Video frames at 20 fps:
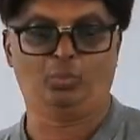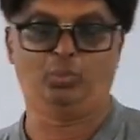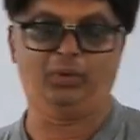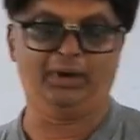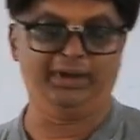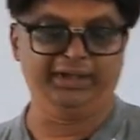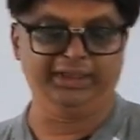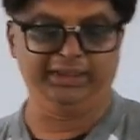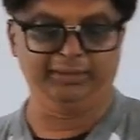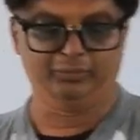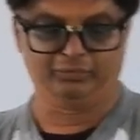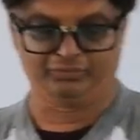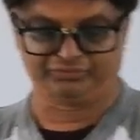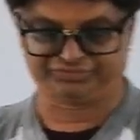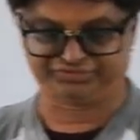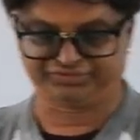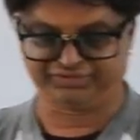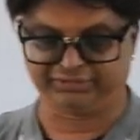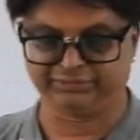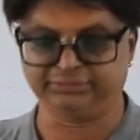1D
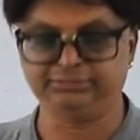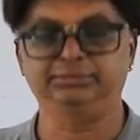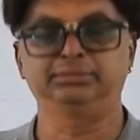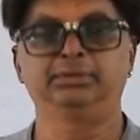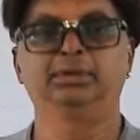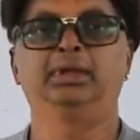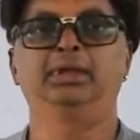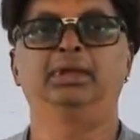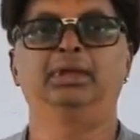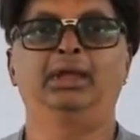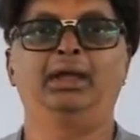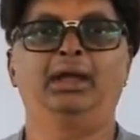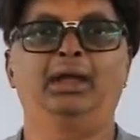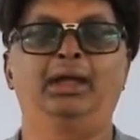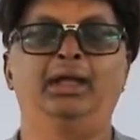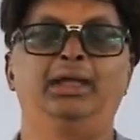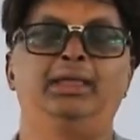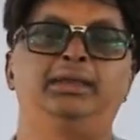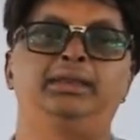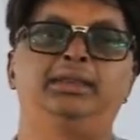motion,
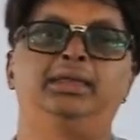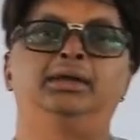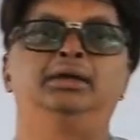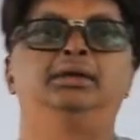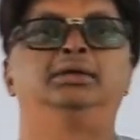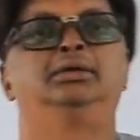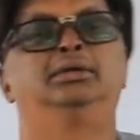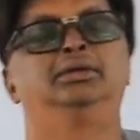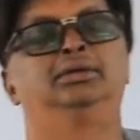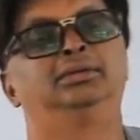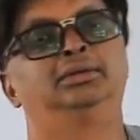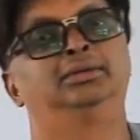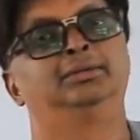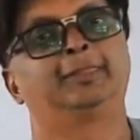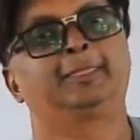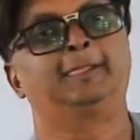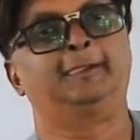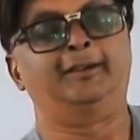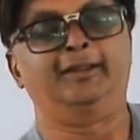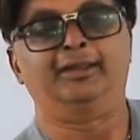and
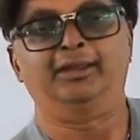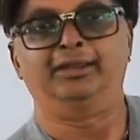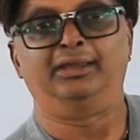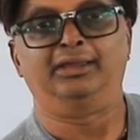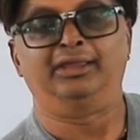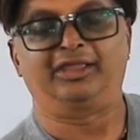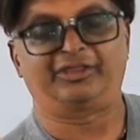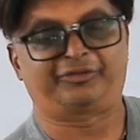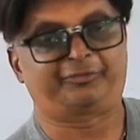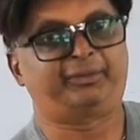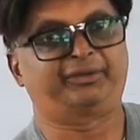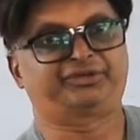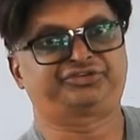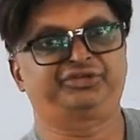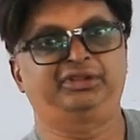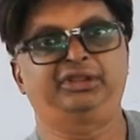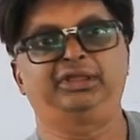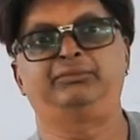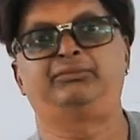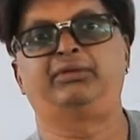
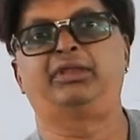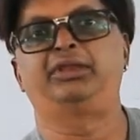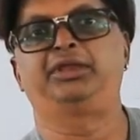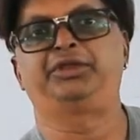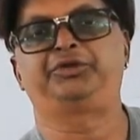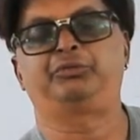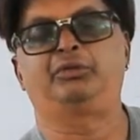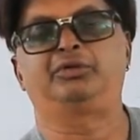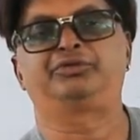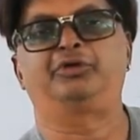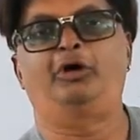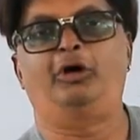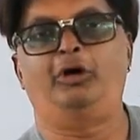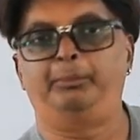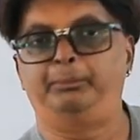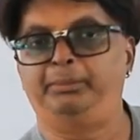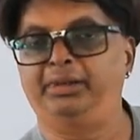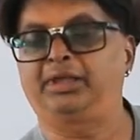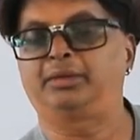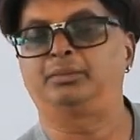especially when it was
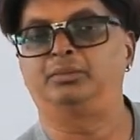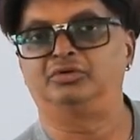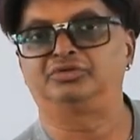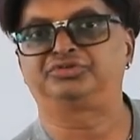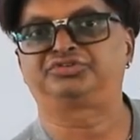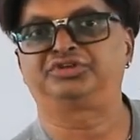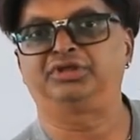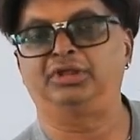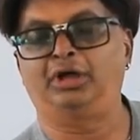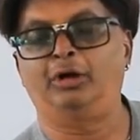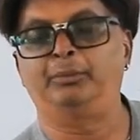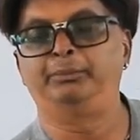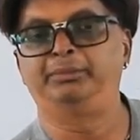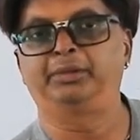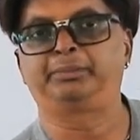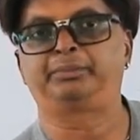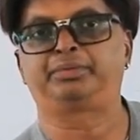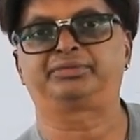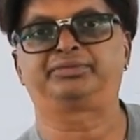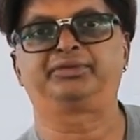oblique motion,
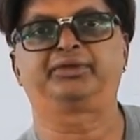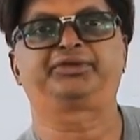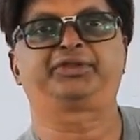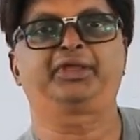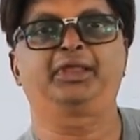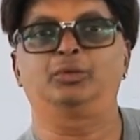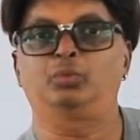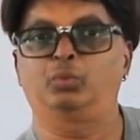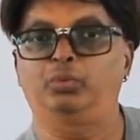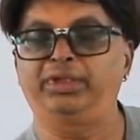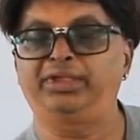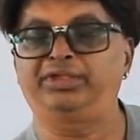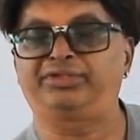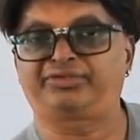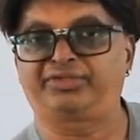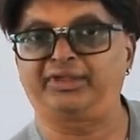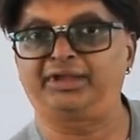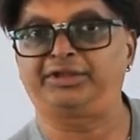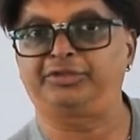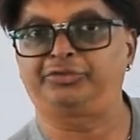oblique projected, we
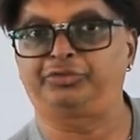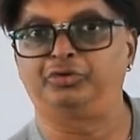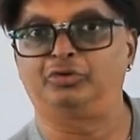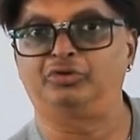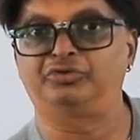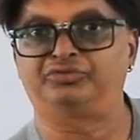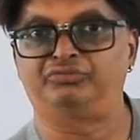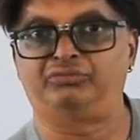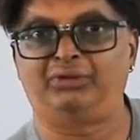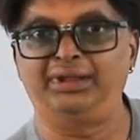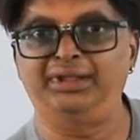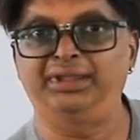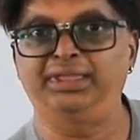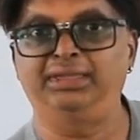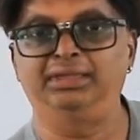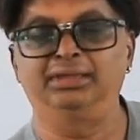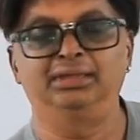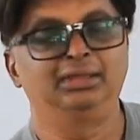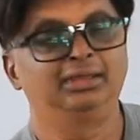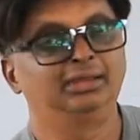set those
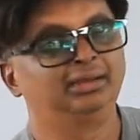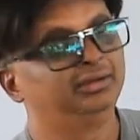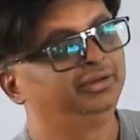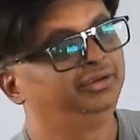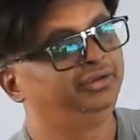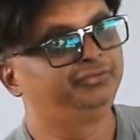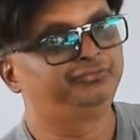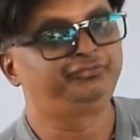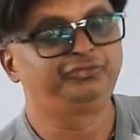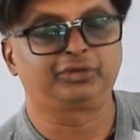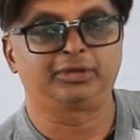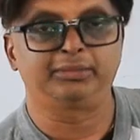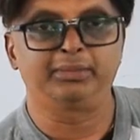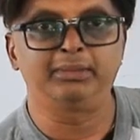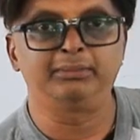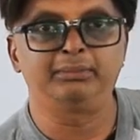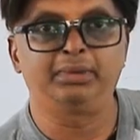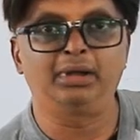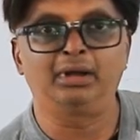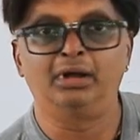1D. If you
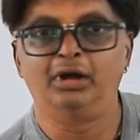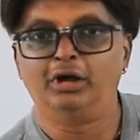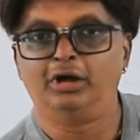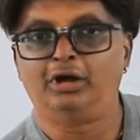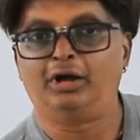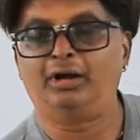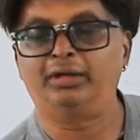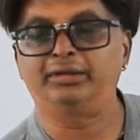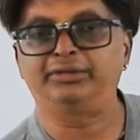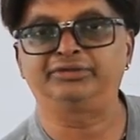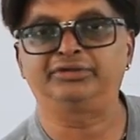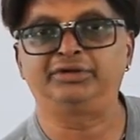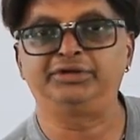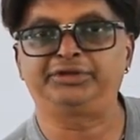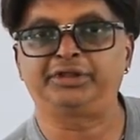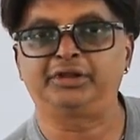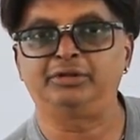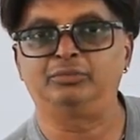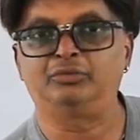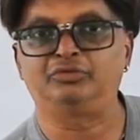remember,
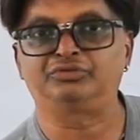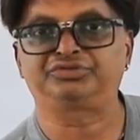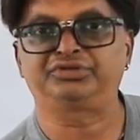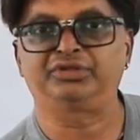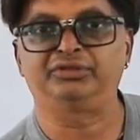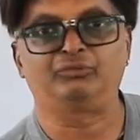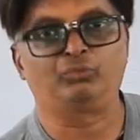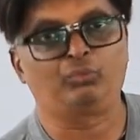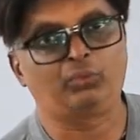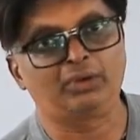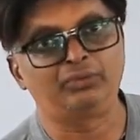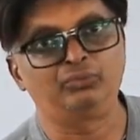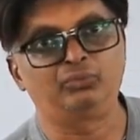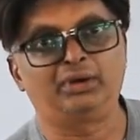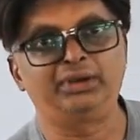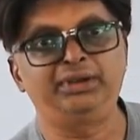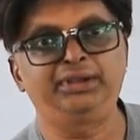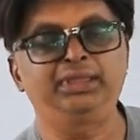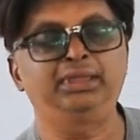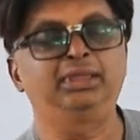horizontal motion
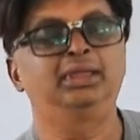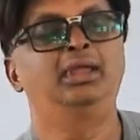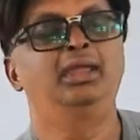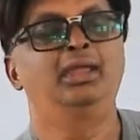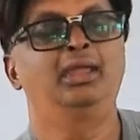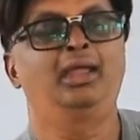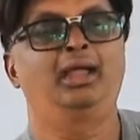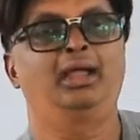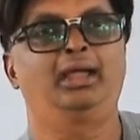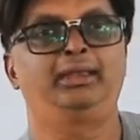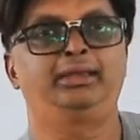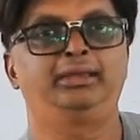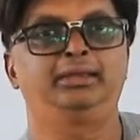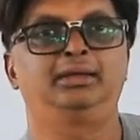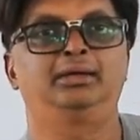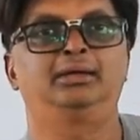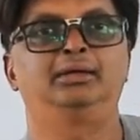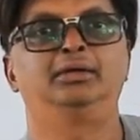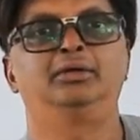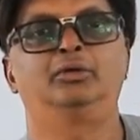1D and
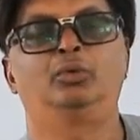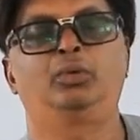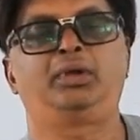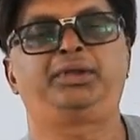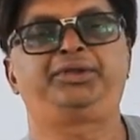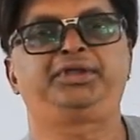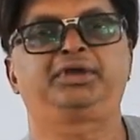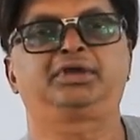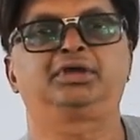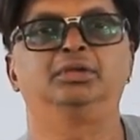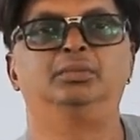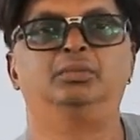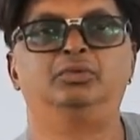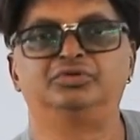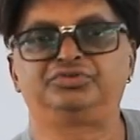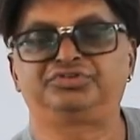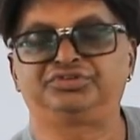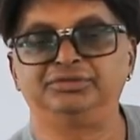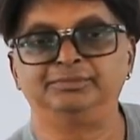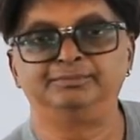vertical
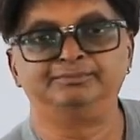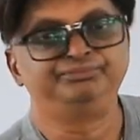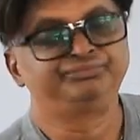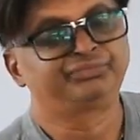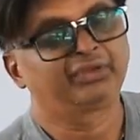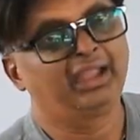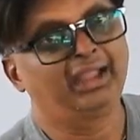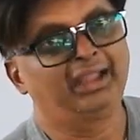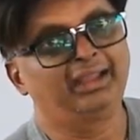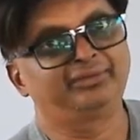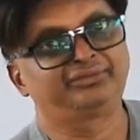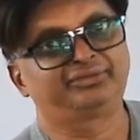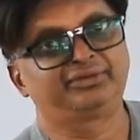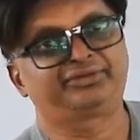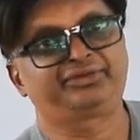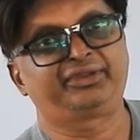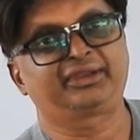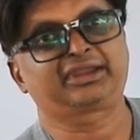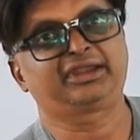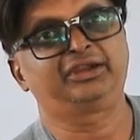motion as
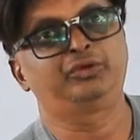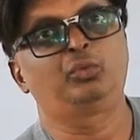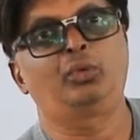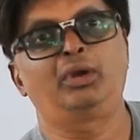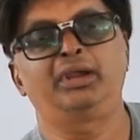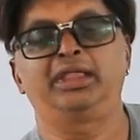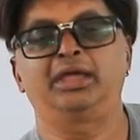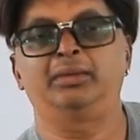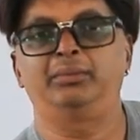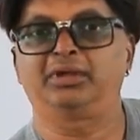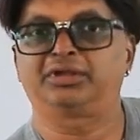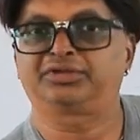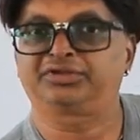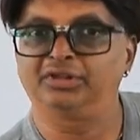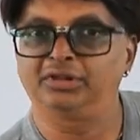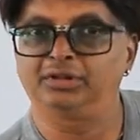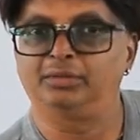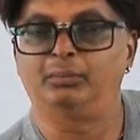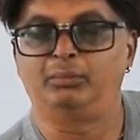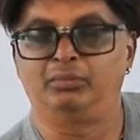second one
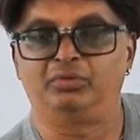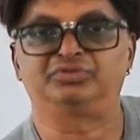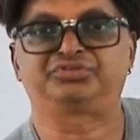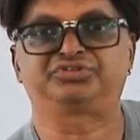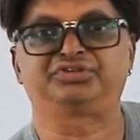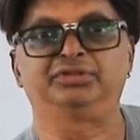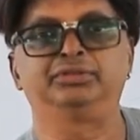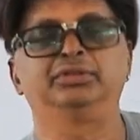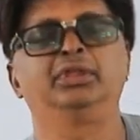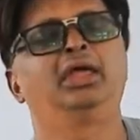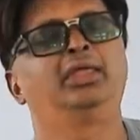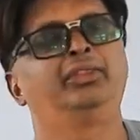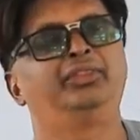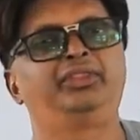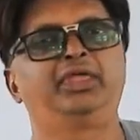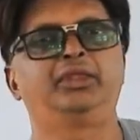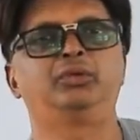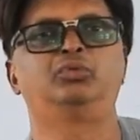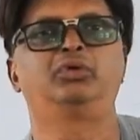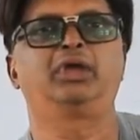dimension motion.
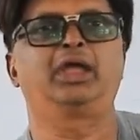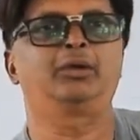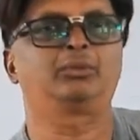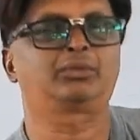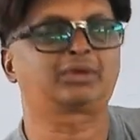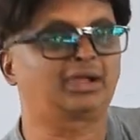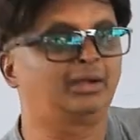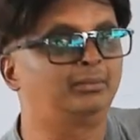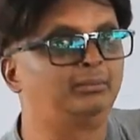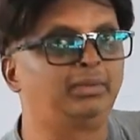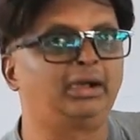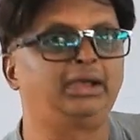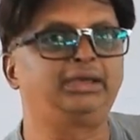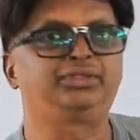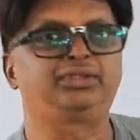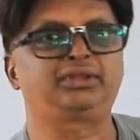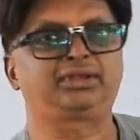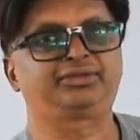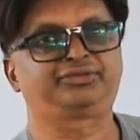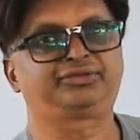Then we have combined
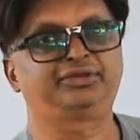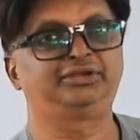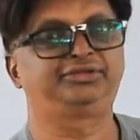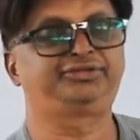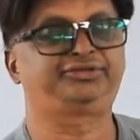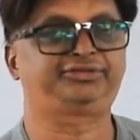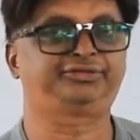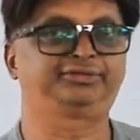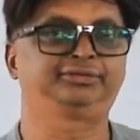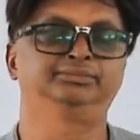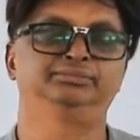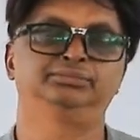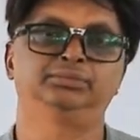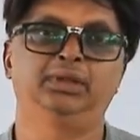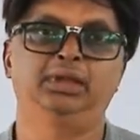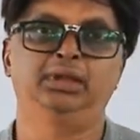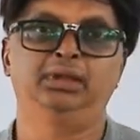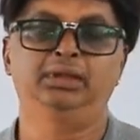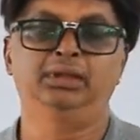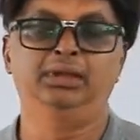the results.
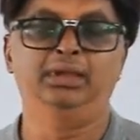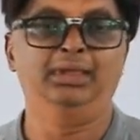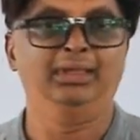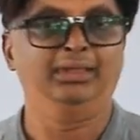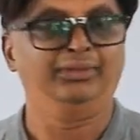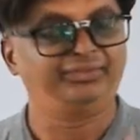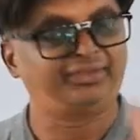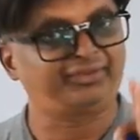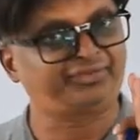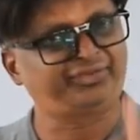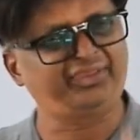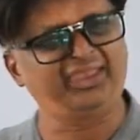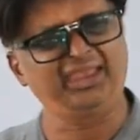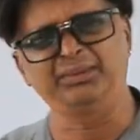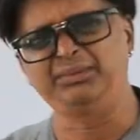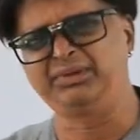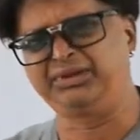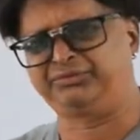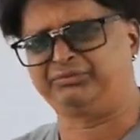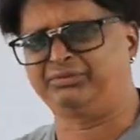The
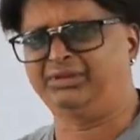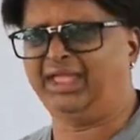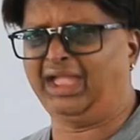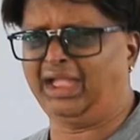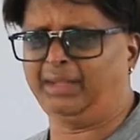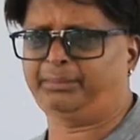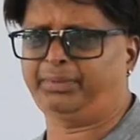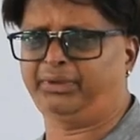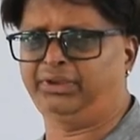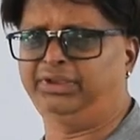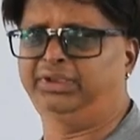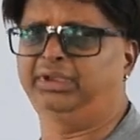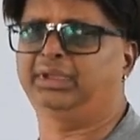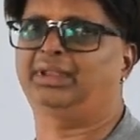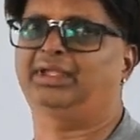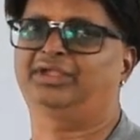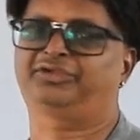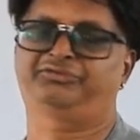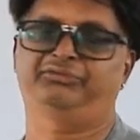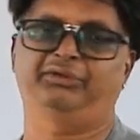same it will happen
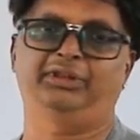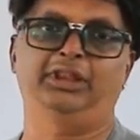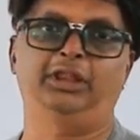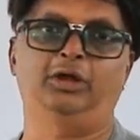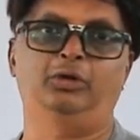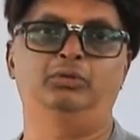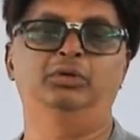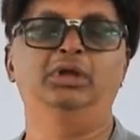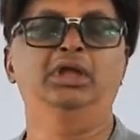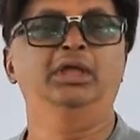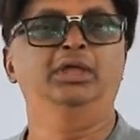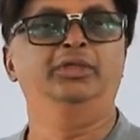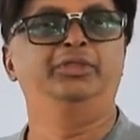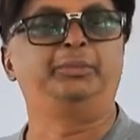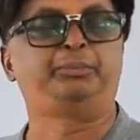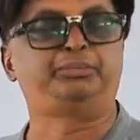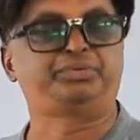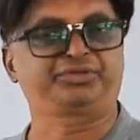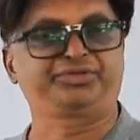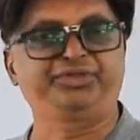here as well now. The
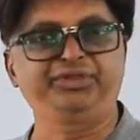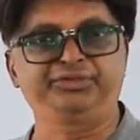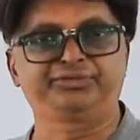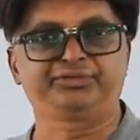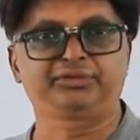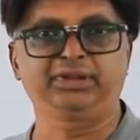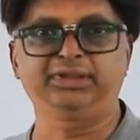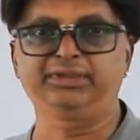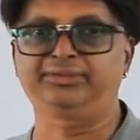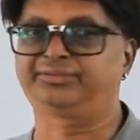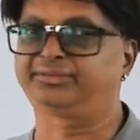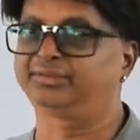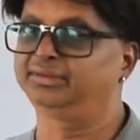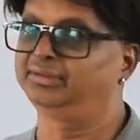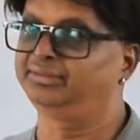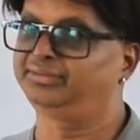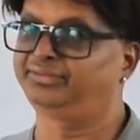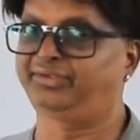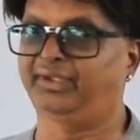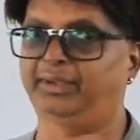procedure
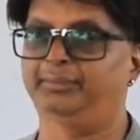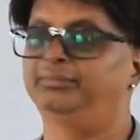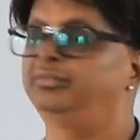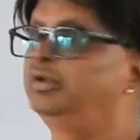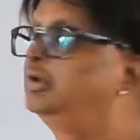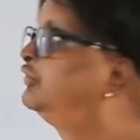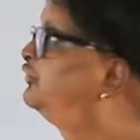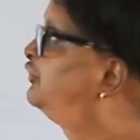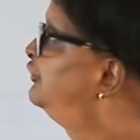is same. So